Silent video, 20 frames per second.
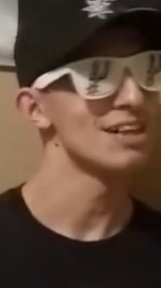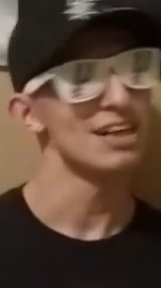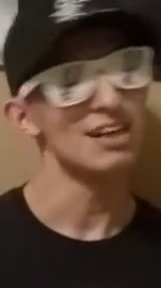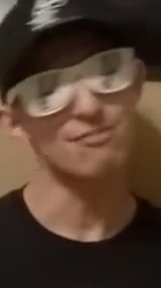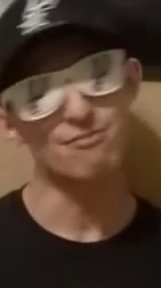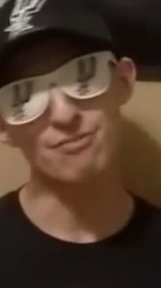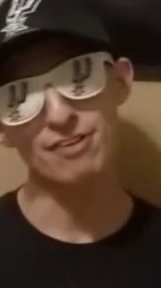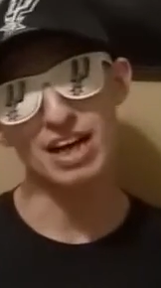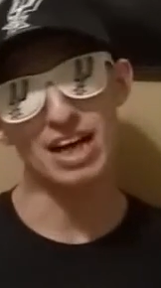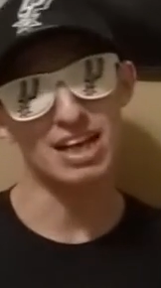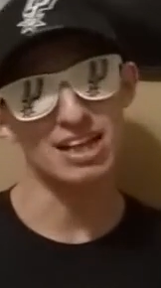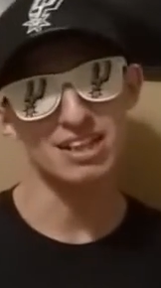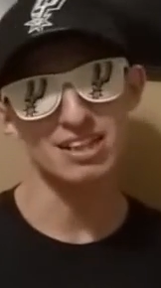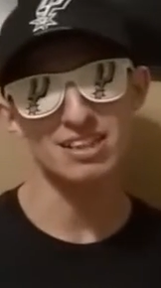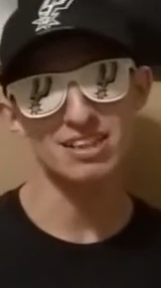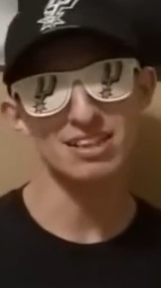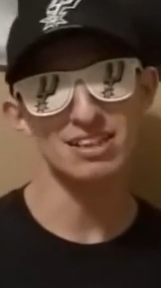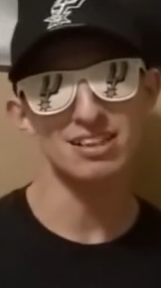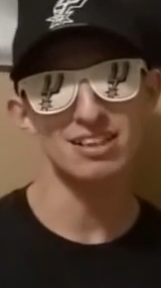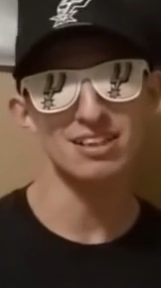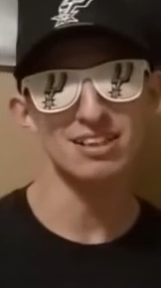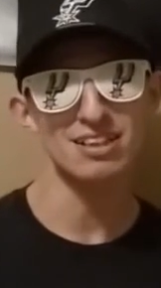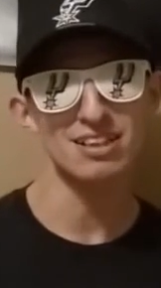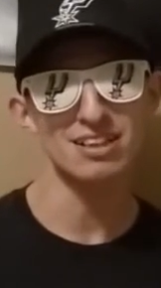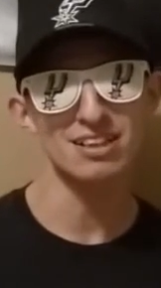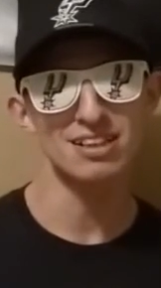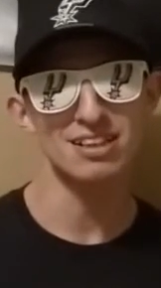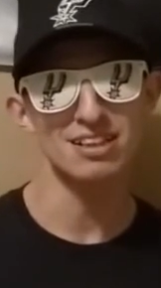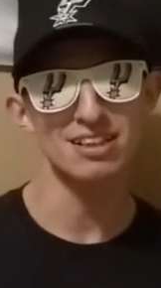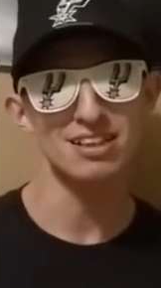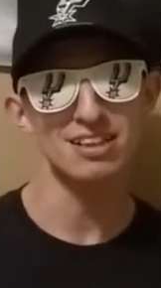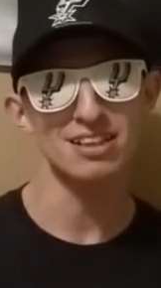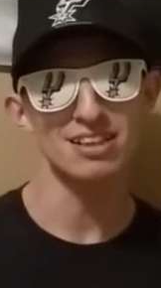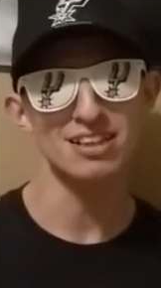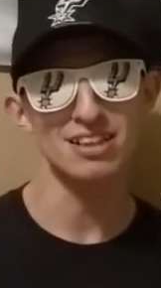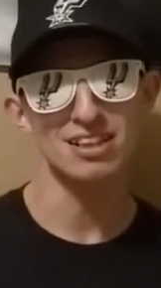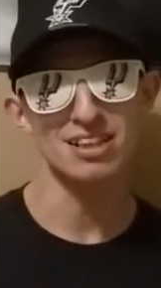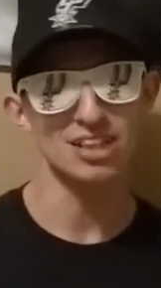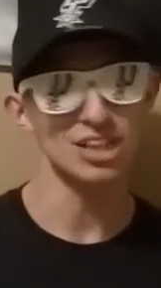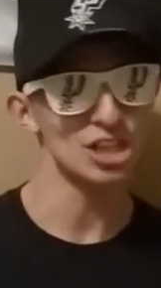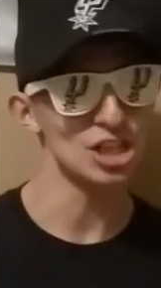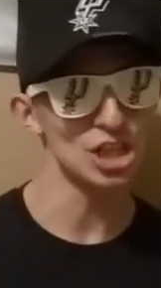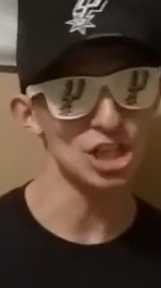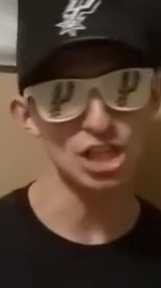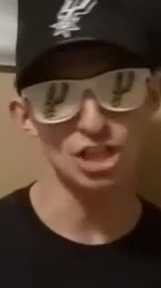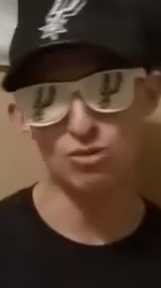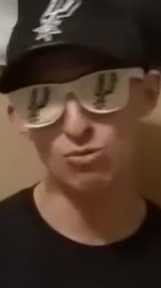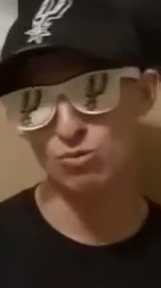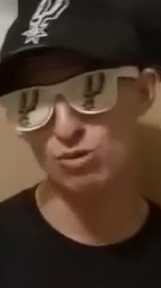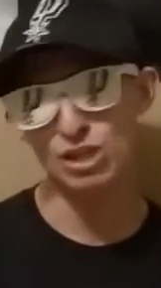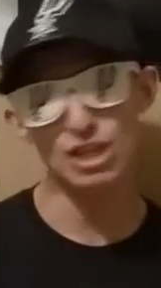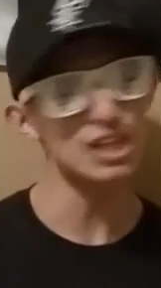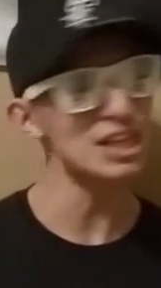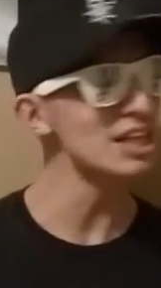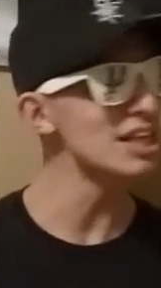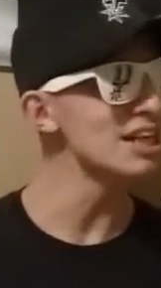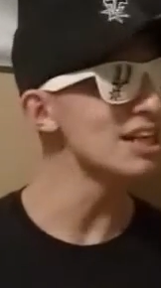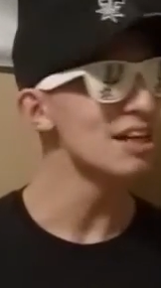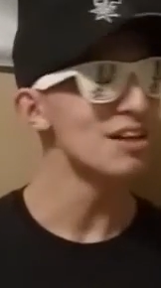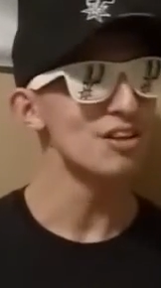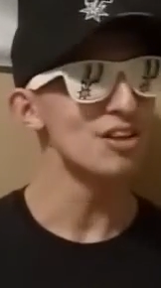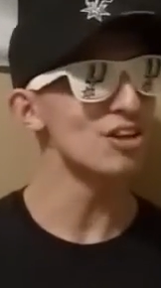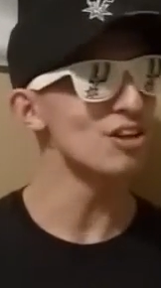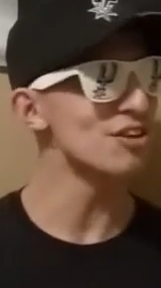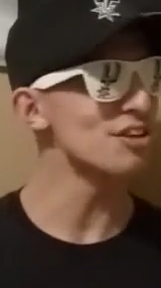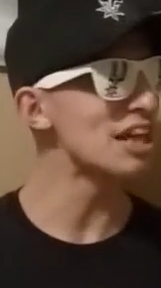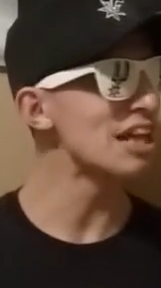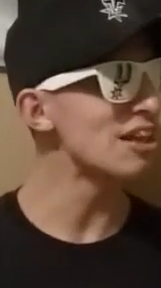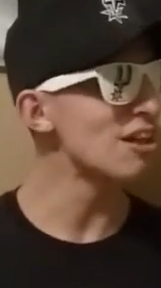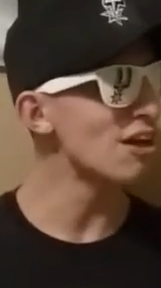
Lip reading: In fact, he really, they